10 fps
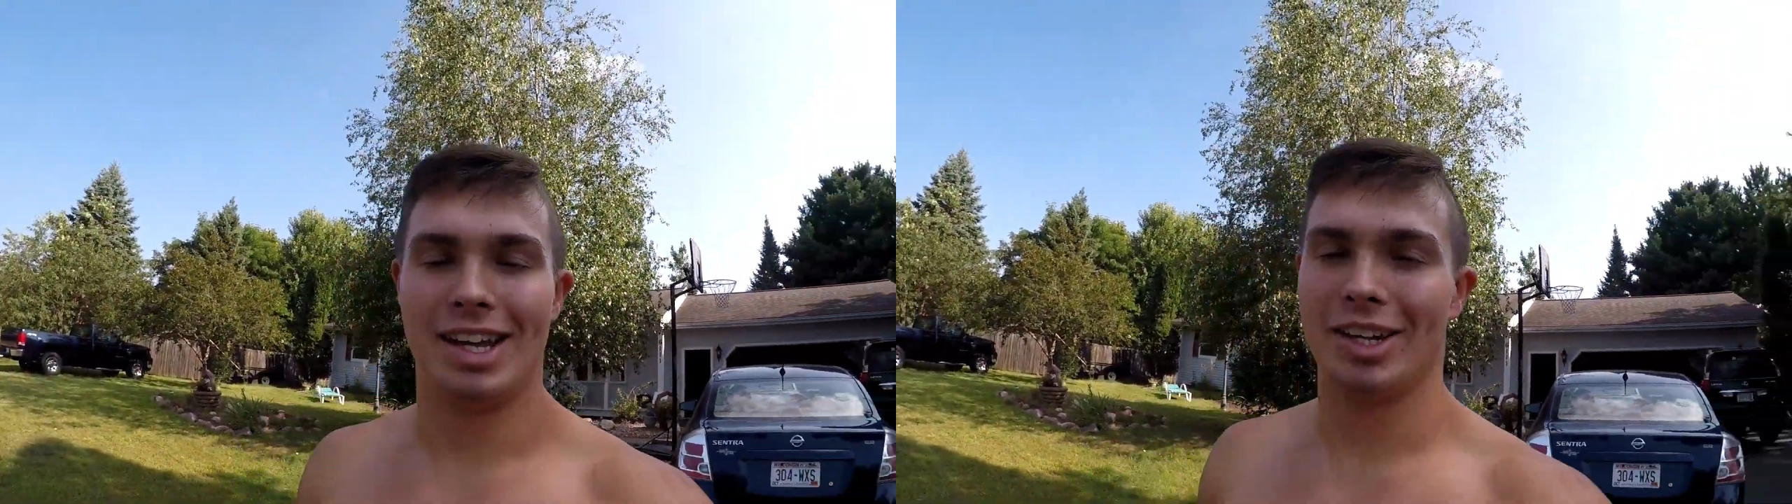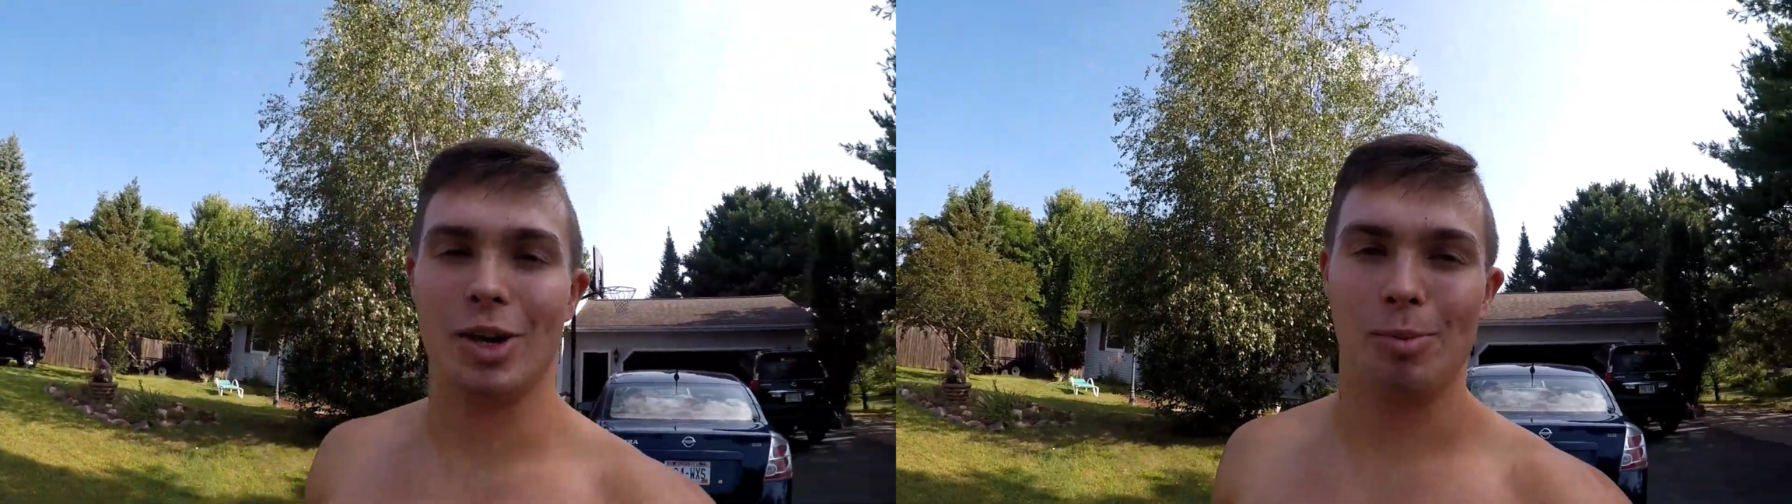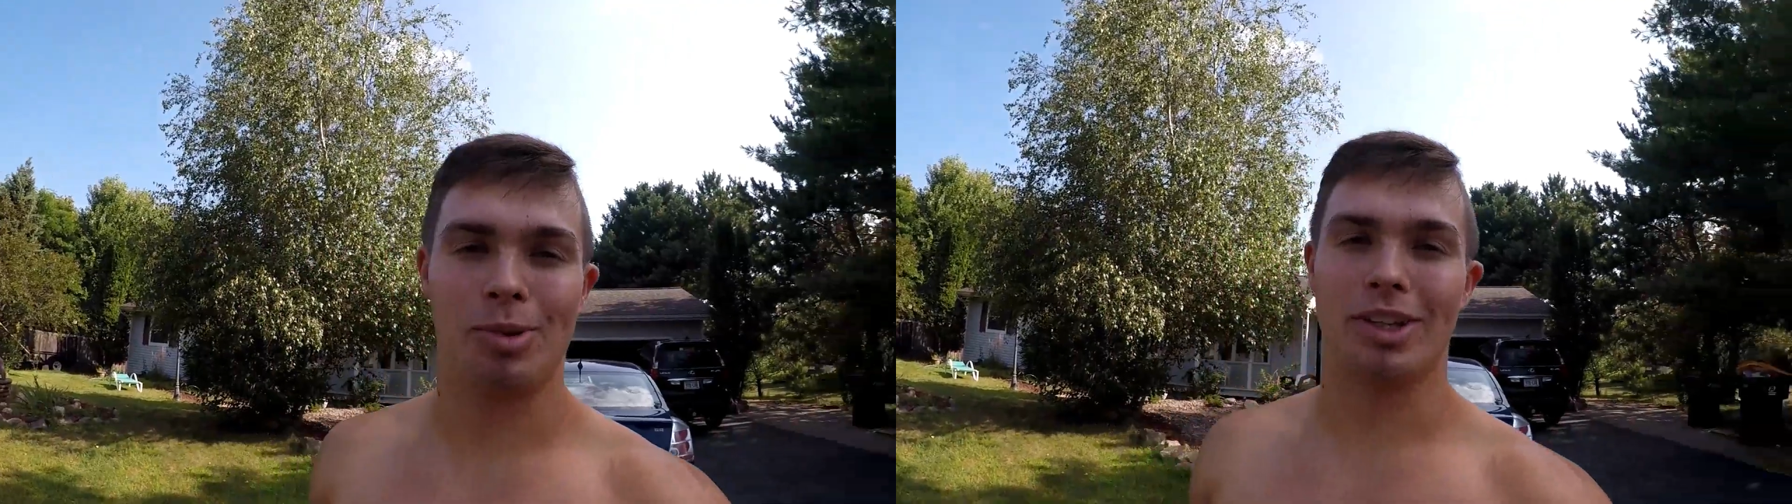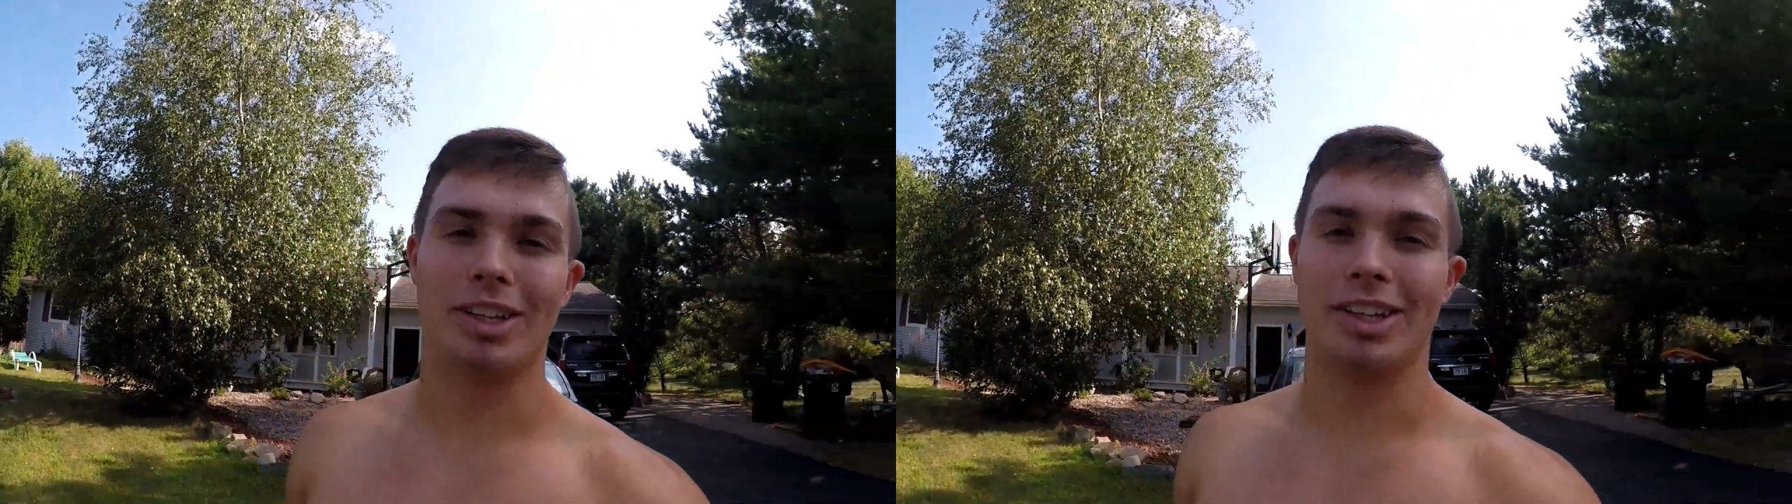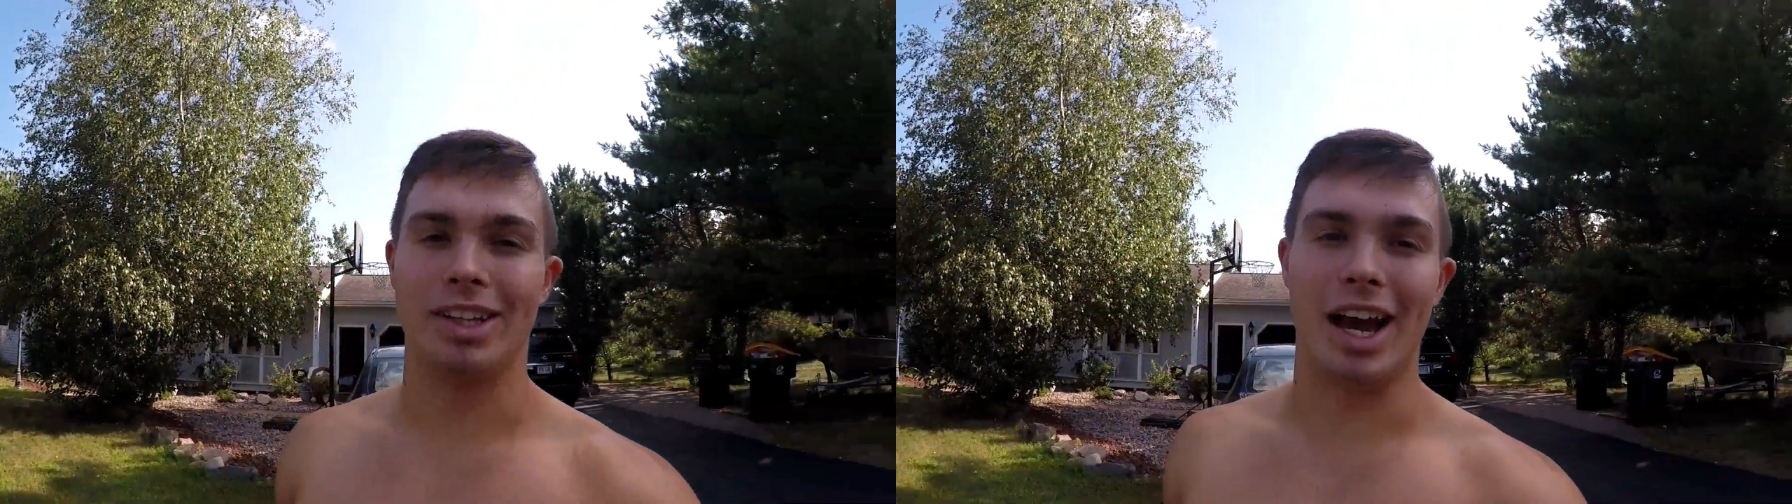
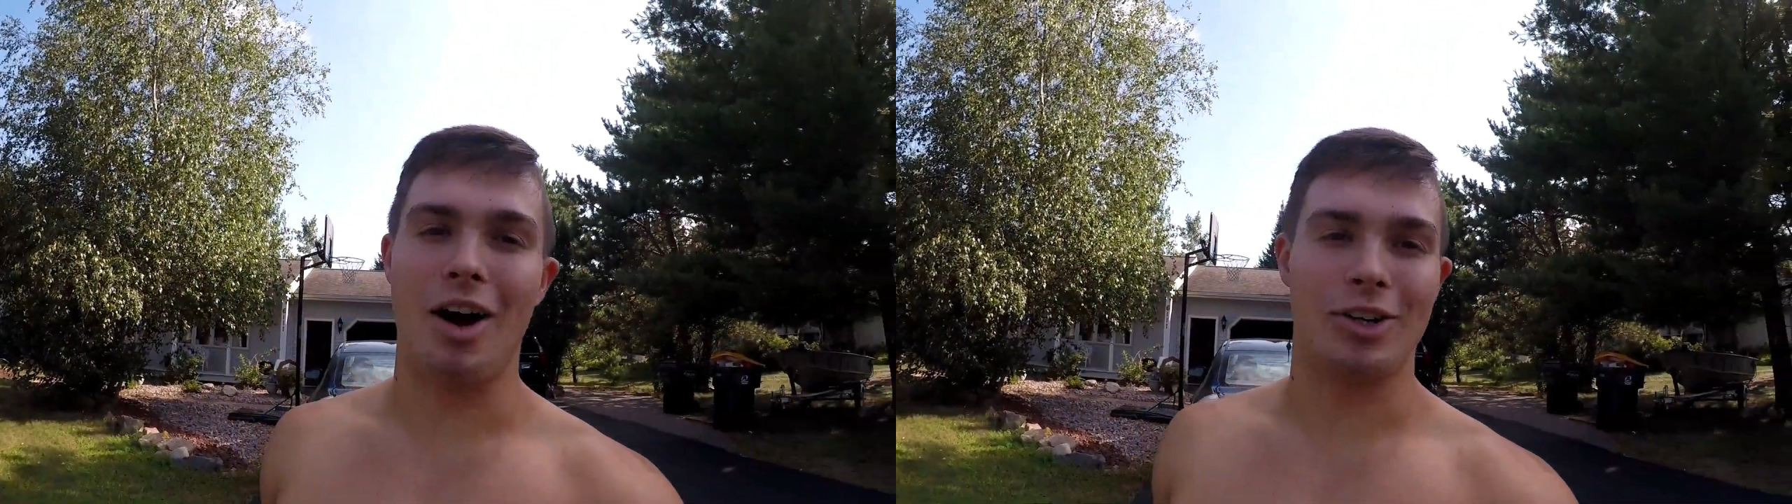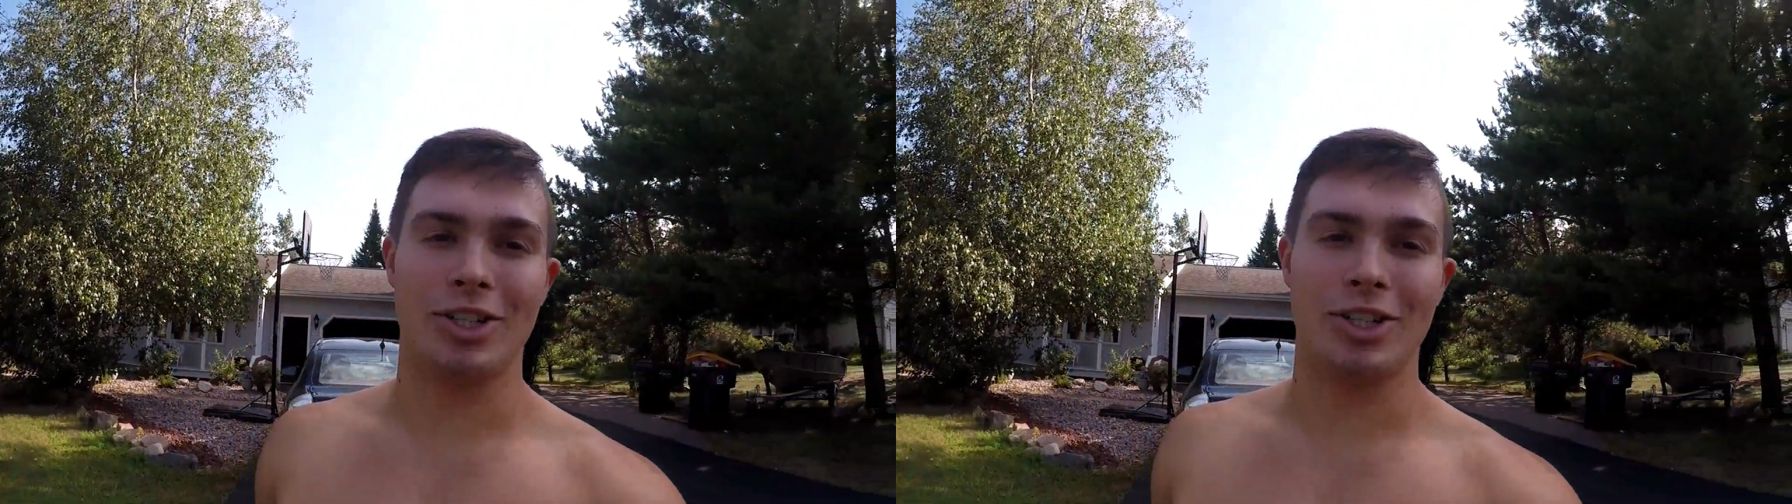completely out of